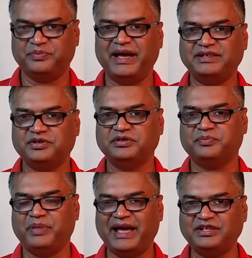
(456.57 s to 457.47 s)
Past
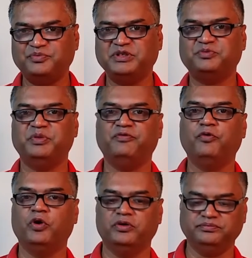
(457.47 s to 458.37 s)
means
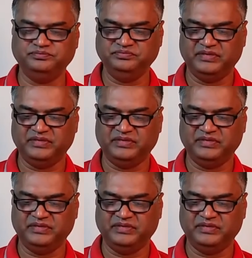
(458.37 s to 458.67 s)
before.